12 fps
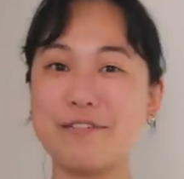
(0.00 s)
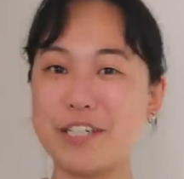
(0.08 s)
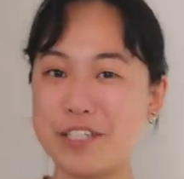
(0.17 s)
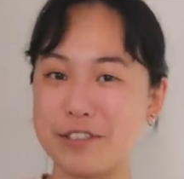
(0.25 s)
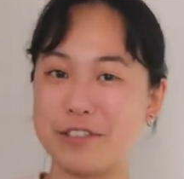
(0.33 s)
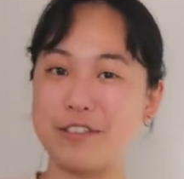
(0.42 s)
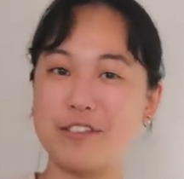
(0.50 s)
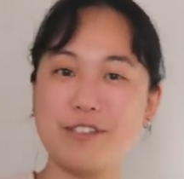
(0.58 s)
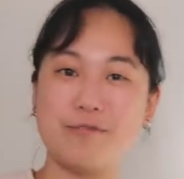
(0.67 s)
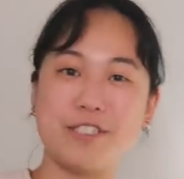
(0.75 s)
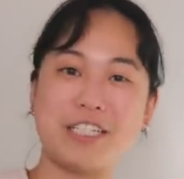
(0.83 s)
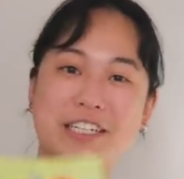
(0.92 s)

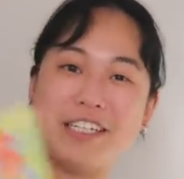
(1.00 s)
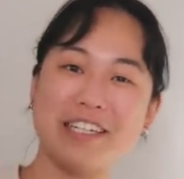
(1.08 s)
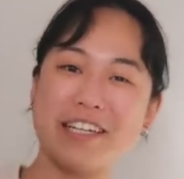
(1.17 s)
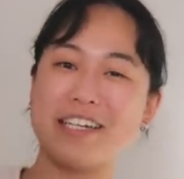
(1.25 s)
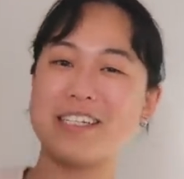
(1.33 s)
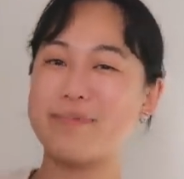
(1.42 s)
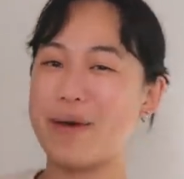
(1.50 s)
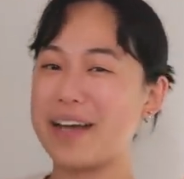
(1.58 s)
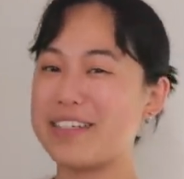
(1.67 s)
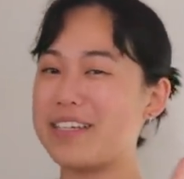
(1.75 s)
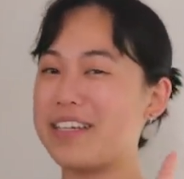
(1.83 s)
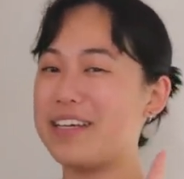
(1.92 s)
originals, which I didn't
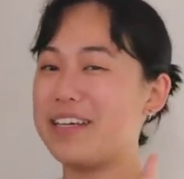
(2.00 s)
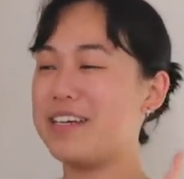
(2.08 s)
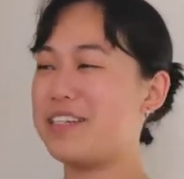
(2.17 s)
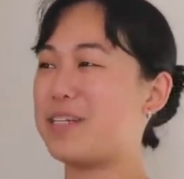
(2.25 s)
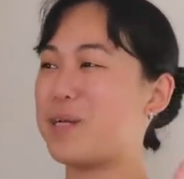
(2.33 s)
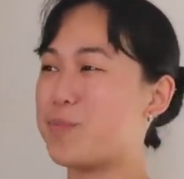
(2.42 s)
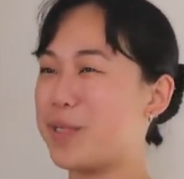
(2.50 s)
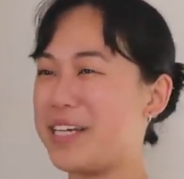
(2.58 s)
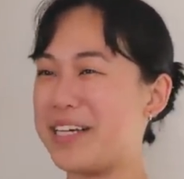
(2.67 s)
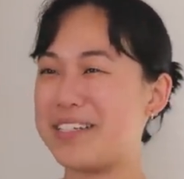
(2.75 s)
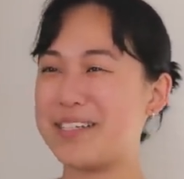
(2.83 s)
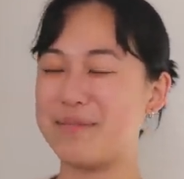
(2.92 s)
expect to
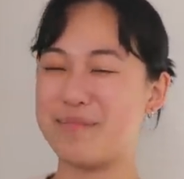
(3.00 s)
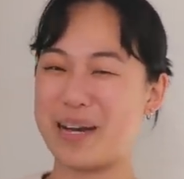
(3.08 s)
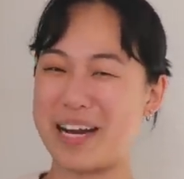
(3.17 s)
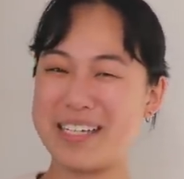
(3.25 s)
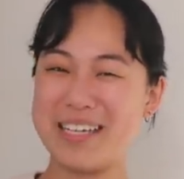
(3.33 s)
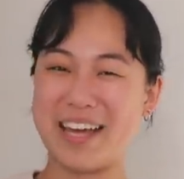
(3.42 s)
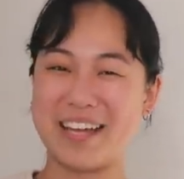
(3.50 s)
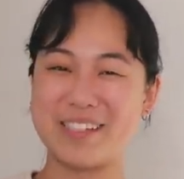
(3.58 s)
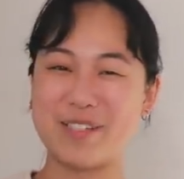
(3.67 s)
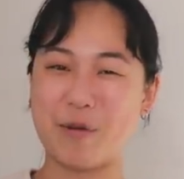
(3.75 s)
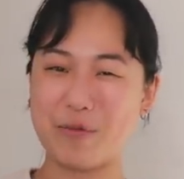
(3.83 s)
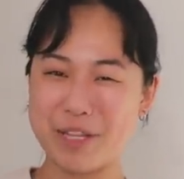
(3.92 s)
complete, but I did,
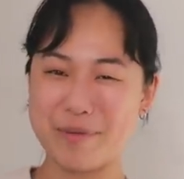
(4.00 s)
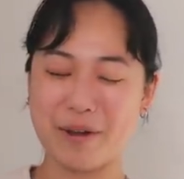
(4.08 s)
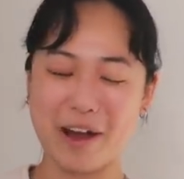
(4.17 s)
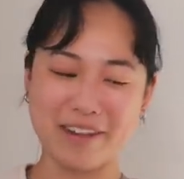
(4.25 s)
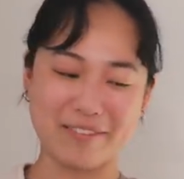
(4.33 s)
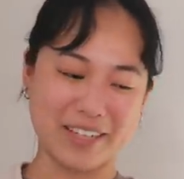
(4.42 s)
so I'm really proud of